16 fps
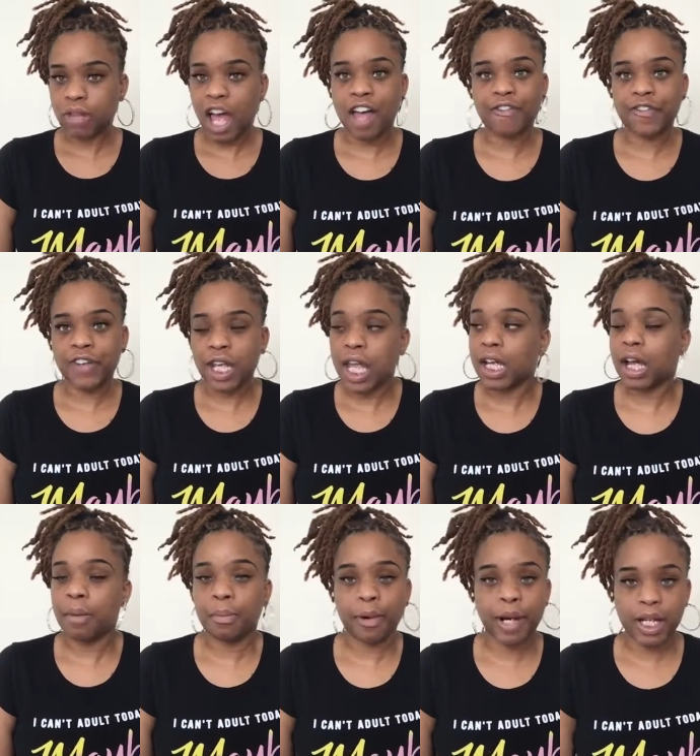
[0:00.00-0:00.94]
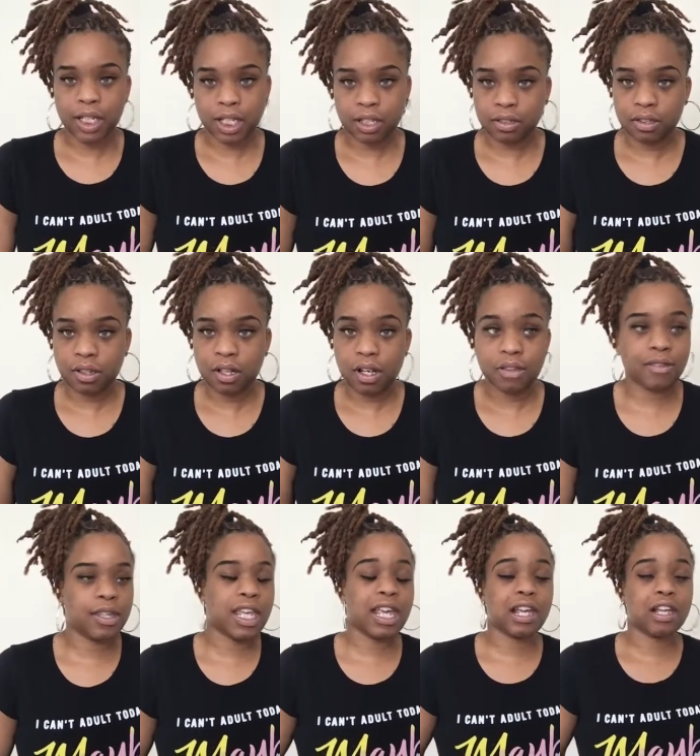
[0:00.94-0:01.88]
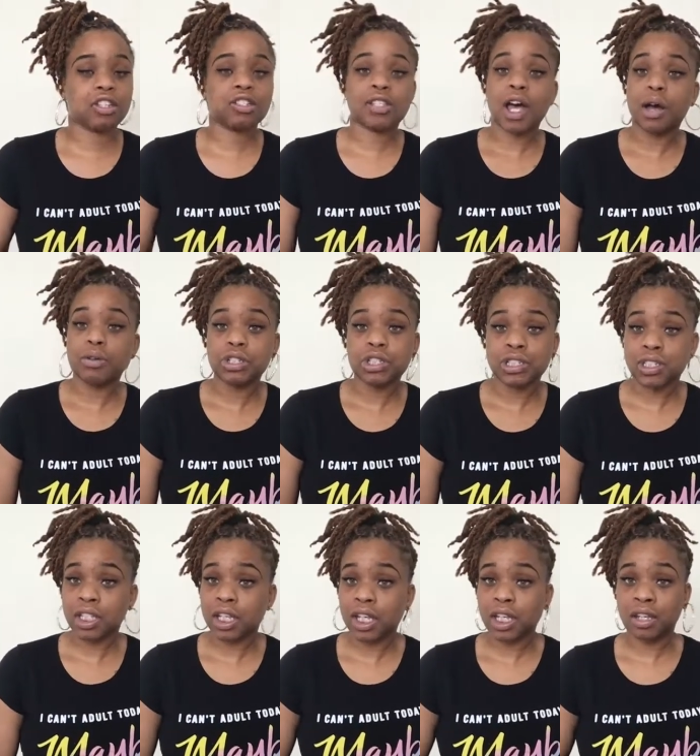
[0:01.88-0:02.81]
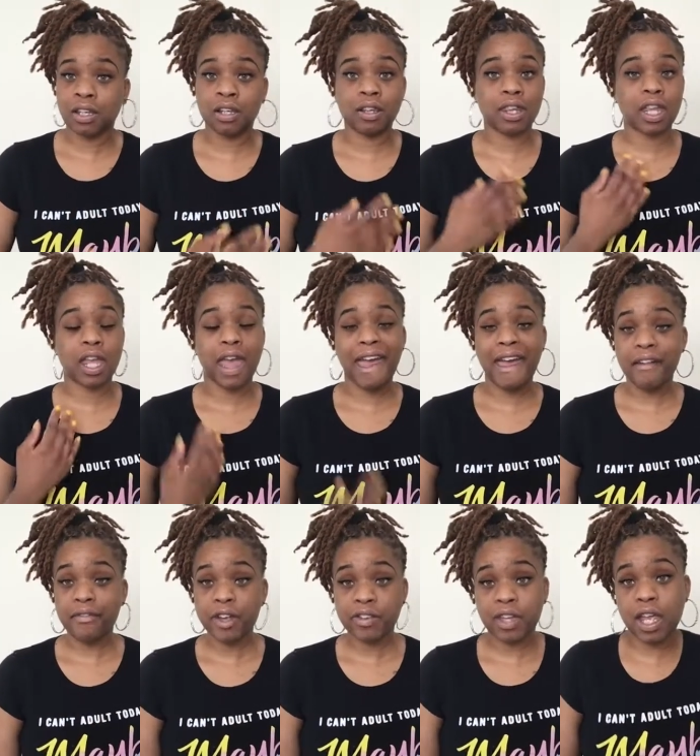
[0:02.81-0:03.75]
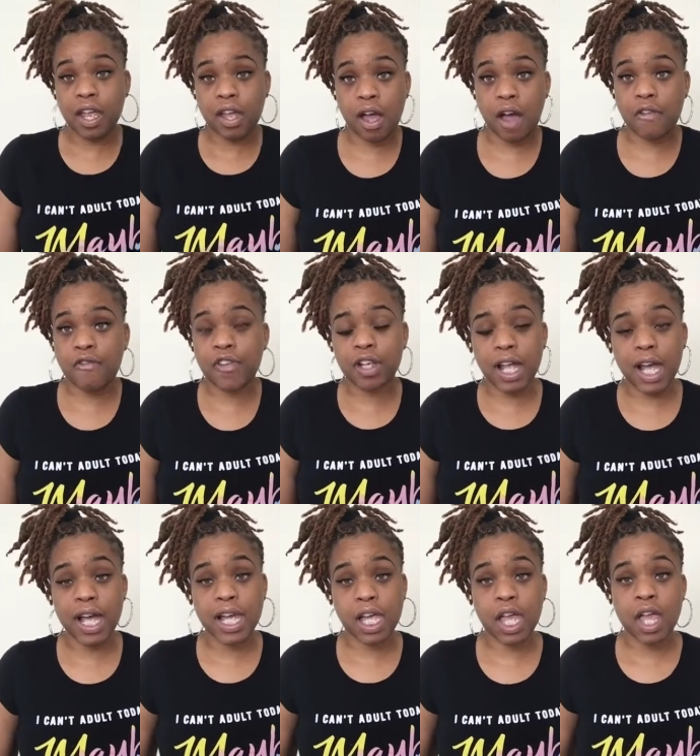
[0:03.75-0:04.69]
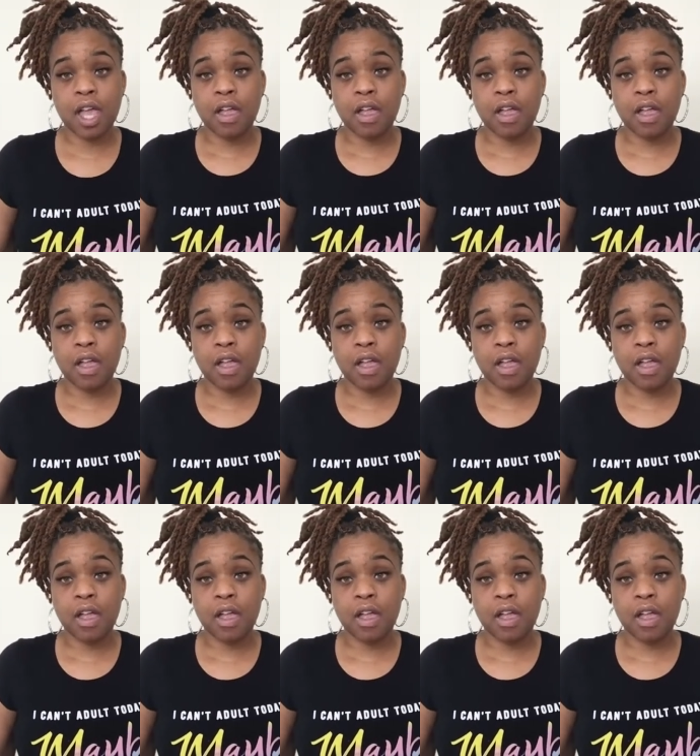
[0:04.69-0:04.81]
I feel like I'm pregnant. The exhaustion, the everything, I feel like